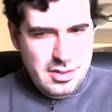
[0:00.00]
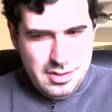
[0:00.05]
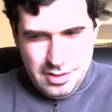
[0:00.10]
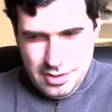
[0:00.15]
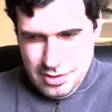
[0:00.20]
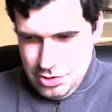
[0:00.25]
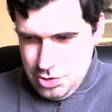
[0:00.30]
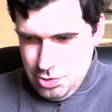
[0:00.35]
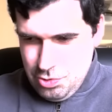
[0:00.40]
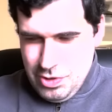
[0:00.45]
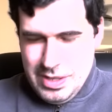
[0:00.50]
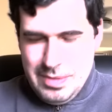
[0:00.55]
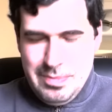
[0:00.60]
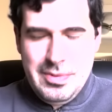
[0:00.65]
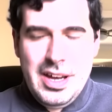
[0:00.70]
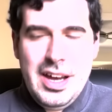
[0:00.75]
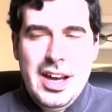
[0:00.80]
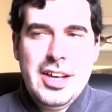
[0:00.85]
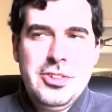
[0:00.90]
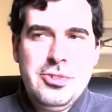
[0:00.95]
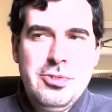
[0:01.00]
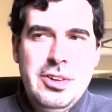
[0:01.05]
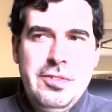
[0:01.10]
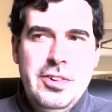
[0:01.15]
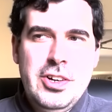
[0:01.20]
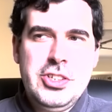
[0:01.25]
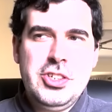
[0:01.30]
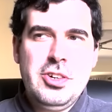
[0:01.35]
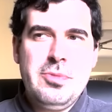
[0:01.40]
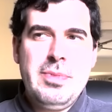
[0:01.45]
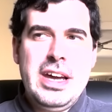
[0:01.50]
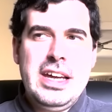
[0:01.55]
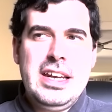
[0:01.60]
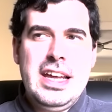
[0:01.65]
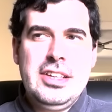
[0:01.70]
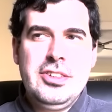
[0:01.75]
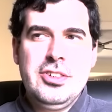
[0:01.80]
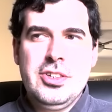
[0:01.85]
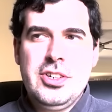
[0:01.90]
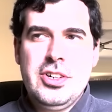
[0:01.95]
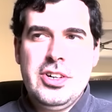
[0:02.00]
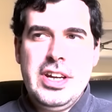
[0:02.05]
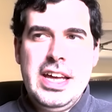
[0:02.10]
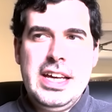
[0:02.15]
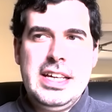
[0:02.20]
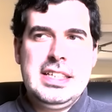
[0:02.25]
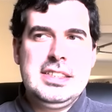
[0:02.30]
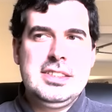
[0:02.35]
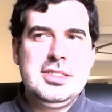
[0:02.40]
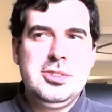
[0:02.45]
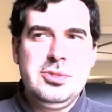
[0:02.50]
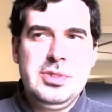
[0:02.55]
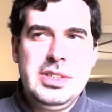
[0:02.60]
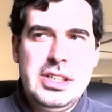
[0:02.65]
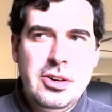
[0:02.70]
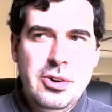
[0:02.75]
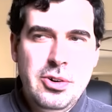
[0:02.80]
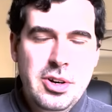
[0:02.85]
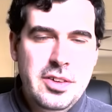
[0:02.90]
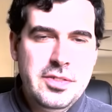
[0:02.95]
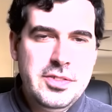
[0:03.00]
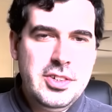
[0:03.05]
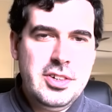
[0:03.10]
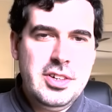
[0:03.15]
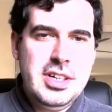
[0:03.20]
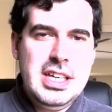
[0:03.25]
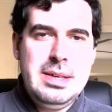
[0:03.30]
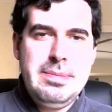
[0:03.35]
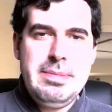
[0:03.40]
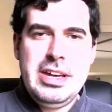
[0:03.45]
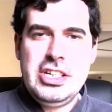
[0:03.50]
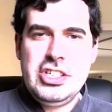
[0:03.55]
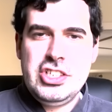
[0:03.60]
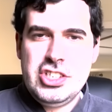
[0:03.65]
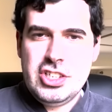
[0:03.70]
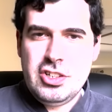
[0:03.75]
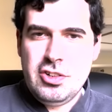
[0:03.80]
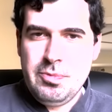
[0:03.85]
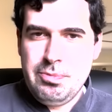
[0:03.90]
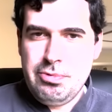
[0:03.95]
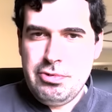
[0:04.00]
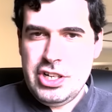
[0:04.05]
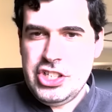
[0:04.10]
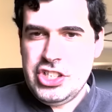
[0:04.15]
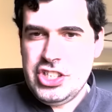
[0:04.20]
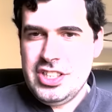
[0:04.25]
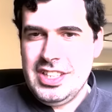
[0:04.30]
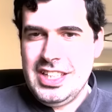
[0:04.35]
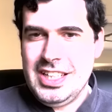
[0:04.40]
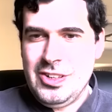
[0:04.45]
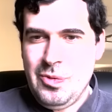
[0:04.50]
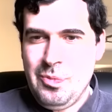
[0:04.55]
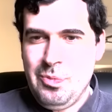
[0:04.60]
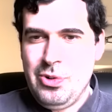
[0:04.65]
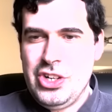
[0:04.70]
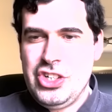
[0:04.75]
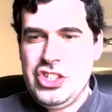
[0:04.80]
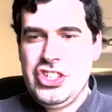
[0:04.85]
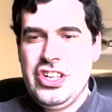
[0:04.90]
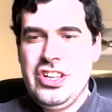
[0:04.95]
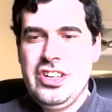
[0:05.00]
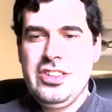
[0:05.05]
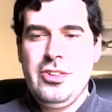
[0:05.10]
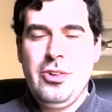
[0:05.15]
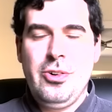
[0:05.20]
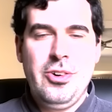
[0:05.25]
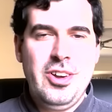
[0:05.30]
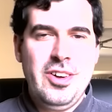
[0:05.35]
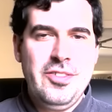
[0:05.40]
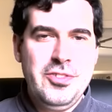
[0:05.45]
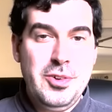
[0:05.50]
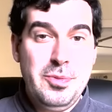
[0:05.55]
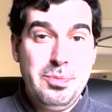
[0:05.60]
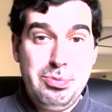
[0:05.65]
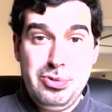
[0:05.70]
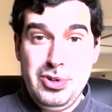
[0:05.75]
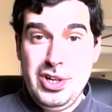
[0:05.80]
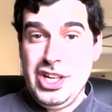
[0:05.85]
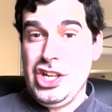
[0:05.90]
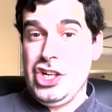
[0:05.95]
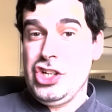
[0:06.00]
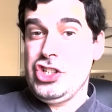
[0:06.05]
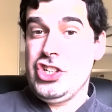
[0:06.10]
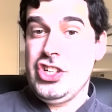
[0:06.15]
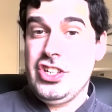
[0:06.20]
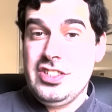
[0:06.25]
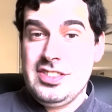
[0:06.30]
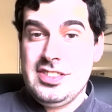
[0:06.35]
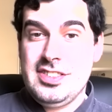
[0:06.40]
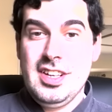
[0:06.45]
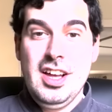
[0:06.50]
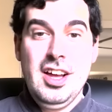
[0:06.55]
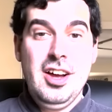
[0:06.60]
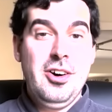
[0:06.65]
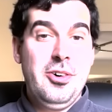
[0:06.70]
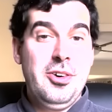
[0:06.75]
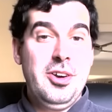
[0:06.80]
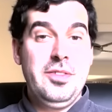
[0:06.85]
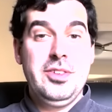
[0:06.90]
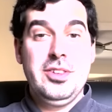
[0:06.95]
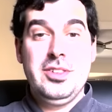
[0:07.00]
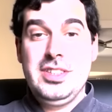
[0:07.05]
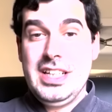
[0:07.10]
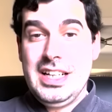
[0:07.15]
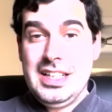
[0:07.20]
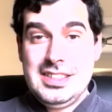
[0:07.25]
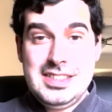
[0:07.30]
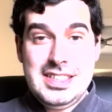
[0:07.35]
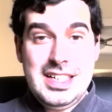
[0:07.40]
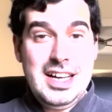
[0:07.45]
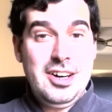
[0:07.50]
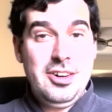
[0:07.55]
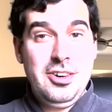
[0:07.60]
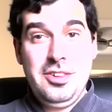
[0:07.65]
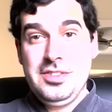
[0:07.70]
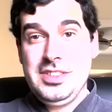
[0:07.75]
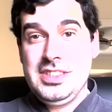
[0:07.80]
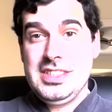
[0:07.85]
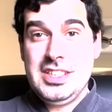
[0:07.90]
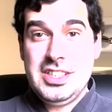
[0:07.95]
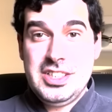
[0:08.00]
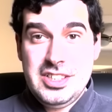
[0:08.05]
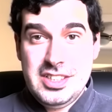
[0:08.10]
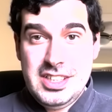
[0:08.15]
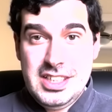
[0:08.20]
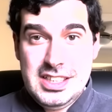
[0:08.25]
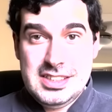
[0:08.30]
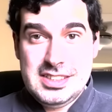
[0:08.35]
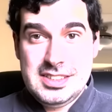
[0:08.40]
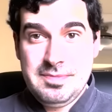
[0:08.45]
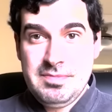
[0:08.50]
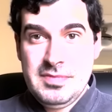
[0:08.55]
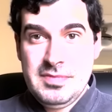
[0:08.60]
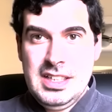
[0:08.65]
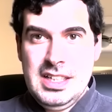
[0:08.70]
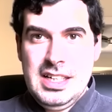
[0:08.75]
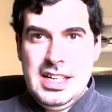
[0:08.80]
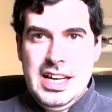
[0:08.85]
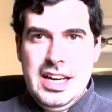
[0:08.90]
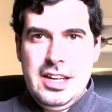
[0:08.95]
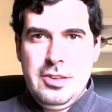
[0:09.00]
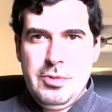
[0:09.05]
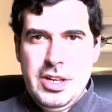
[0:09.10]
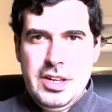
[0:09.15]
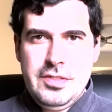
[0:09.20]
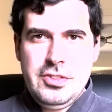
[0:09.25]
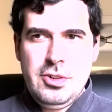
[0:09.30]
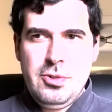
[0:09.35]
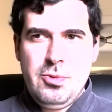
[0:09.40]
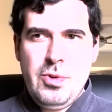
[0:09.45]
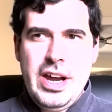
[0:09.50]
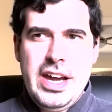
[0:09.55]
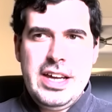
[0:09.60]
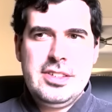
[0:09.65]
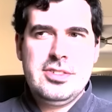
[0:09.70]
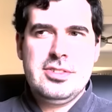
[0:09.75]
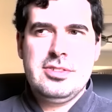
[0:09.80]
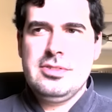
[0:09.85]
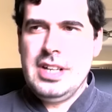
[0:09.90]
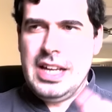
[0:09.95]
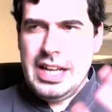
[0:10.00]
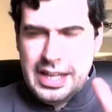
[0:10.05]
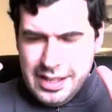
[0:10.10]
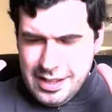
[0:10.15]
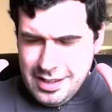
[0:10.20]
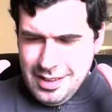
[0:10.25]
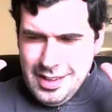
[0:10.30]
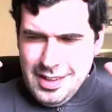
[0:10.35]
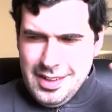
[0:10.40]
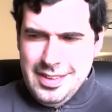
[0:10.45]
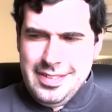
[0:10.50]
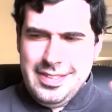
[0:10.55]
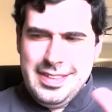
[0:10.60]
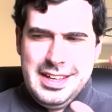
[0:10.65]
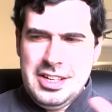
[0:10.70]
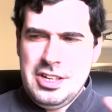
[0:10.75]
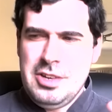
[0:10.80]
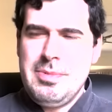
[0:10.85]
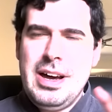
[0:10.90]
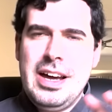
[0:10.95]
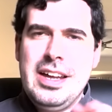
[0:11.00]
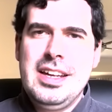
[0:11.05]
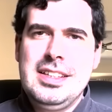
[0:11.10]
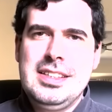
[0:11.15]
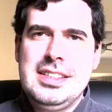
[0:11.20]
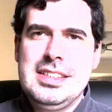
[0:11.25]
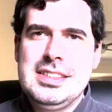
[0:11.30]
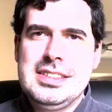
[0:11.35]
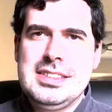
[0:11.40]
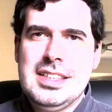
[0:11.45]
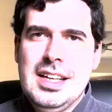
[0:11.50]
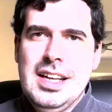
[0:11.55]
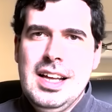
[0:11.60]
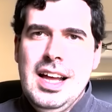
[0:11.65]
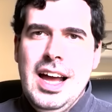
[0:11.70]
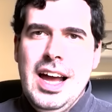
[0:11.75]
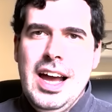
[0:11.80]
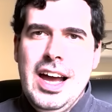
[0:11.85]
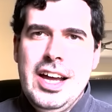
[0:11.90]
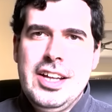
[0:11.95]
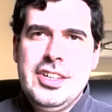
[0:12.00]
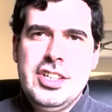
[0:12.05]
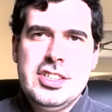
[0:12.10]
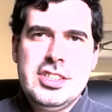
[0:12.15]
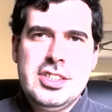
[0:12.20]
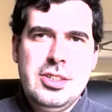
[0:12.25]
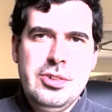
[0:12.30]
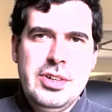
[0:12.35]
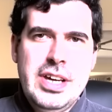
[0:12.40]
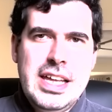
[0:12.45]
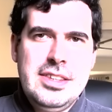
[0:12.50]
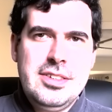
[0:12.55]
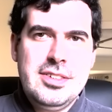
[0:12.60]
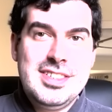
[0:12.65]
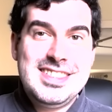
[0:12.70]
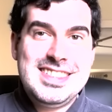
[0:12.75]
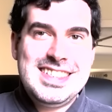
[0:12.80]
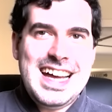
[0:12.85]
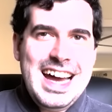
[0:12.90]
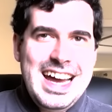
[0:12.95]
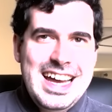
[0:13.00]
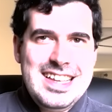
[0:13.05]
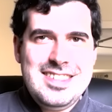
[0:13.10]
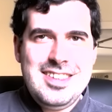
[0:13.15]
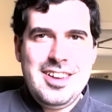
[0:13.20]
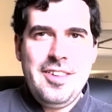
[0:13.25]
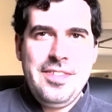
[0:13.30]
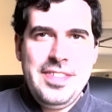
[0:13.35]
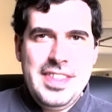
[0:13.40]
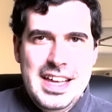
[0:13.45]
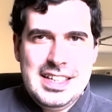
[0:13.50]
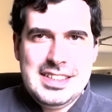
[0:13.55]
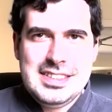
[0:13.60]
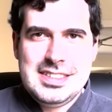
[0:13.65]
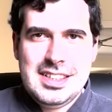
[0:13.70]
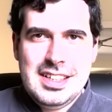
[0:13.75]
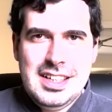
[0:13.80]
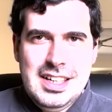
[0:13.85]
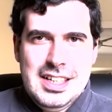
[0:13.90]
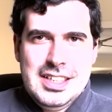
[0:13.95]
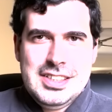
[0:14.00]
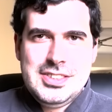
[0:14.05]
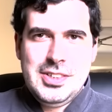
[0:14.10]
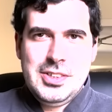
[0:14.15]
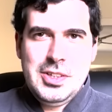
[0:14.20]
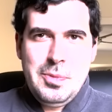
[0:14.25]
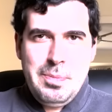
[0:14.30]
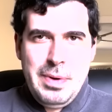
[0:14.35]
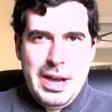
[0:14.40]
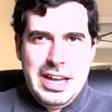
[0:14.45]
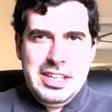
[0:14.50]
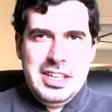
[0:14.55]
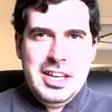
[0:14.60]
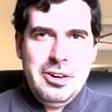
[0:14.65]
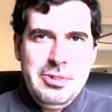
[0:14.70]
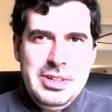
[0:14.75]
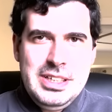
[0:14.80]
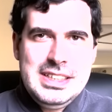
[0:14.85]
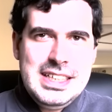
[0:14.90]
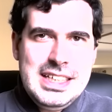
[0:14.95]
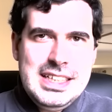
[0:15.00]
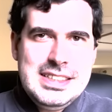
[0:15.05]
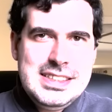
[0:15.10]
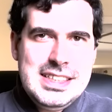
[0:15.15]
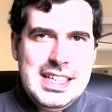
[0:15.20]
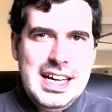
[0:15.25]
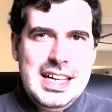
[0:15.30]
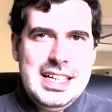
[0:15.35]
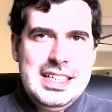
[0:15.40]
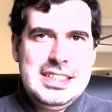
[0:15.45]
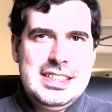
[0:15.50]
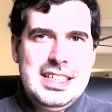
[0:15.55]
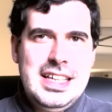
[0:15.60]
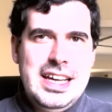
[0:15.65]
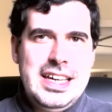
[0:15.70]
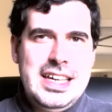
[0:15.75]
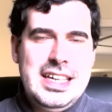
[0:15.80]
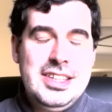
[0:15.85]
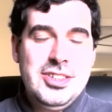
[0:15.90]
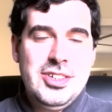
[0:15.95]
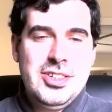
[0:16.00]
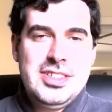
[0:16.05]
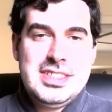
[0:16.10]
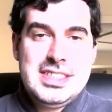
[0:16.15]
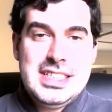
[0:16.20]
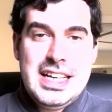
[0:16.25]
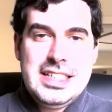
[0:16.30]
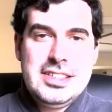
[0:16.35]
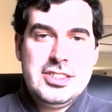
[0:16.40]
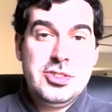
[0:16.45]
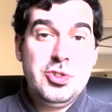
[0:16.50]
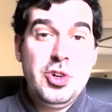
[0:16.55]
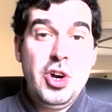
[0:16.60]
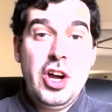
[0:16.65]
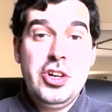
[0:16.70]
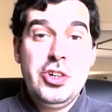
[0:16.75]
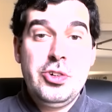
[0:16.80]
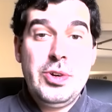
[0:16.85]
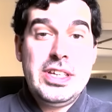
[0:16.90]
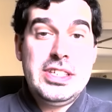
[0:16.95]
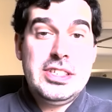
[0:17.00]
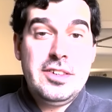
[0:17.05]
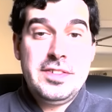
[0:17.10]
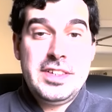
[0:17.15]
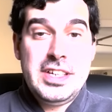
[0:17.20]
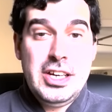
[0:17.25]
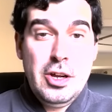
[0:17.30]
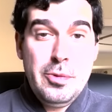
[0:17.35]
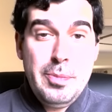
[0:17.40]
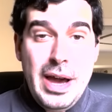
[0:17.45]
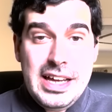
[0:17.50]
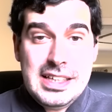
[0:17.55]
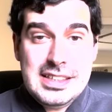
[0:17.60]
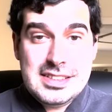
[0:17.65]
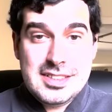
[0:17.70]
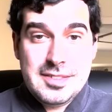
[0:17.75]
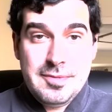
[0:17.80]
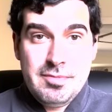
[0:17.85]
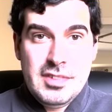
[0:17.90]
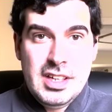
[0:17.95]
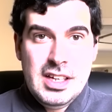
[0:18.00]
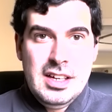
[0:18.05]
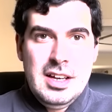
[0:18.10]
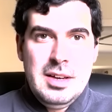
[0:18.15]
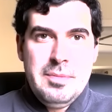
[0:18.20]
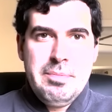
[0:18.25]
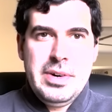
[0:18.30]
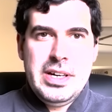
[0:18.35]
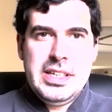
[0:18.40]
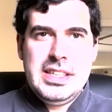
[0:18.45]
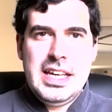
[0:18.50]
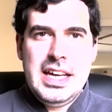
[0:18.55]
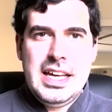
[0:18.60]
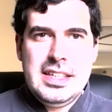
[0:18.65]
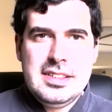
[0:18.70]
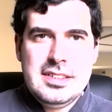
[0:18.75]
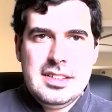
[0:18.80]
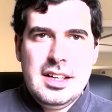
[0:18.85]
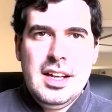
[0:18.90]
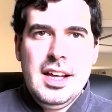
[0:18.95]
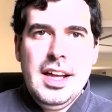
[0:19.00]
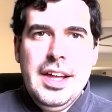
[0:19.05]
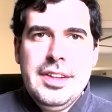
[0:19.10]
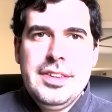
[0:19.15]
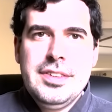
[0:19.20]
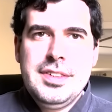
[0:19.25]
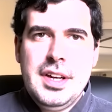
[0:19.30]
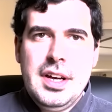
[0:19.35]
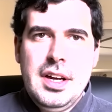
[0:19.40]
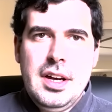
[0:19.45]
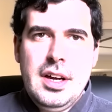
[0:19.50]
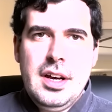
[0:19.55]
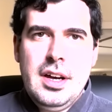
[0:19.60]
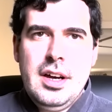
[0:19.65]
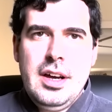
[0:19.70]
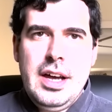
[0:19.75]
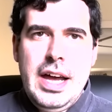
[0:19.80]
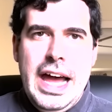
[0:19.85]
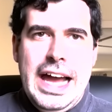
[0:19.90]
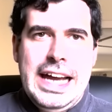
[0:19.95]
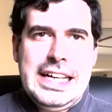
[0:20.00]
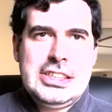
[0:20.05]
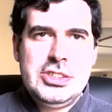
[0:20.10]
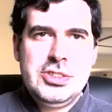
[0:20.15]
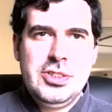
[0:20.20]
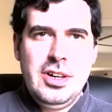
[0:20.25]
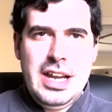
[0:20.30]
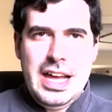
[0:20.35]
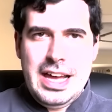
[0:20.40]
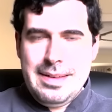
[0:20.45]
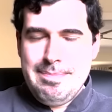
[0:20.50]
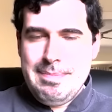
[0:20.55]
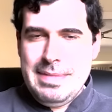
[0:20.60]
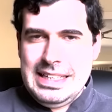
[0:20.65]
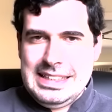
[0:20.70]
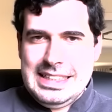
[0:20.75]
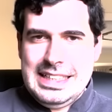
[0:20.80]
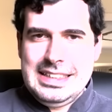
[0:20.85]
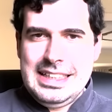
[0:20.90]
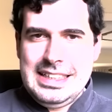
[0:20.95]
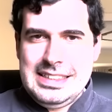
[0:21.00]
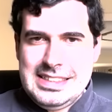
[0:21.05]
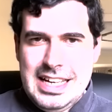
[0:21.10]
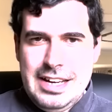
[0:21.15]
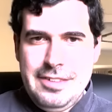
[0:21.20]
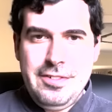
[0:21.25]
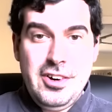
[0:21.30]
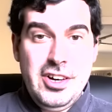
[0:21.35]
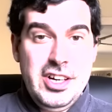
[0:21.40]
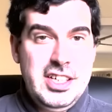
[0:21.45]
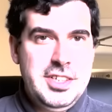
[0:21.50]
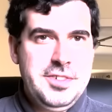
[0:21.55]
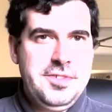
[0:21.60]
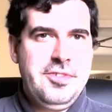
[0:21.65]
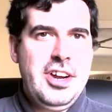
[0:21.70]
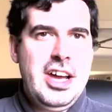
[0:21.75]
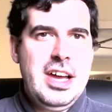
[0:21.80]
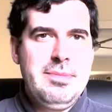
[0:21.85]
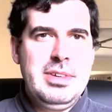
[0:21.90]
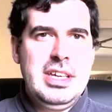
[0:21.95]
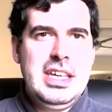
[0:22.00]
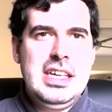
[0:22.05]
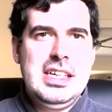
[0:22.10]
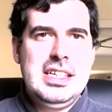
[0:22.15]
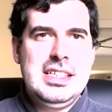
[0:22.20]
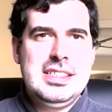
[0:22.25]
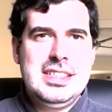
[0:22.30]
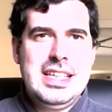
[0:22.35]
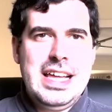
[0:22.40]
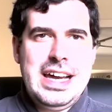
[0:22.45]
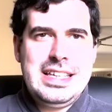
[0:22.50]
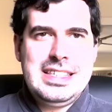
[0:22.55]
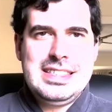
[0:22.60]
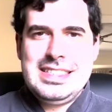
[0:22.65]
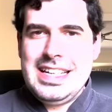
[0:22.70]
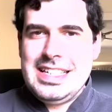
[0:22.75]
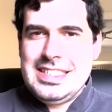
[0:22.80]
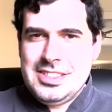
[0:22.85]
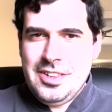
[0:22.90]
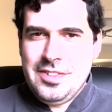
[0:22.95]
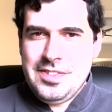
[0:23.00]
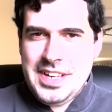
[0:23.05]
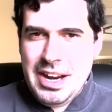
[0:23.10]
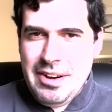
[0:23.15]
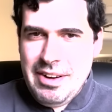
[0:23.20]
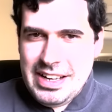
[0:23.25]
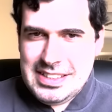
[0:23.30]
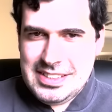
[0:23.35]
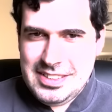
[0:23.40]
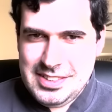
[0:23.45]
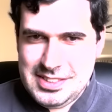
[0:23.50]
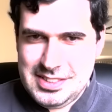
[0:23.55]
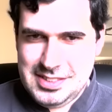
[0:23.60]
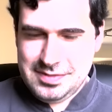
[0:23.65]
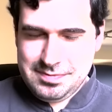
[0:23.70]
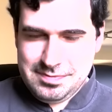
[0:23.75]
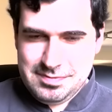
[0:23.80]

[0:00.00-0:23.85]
to, re- uh, to refresh your mind, like the codec is doing all of the image compression, decompression, all of the predictions, all of the delta, all of these encodings. And one of the way to like think about it is uh, just look at the size of things. So the binary data is like in the tens to hundreds of kilobytes, but then the actual like metadata for each frame is like tens of characters.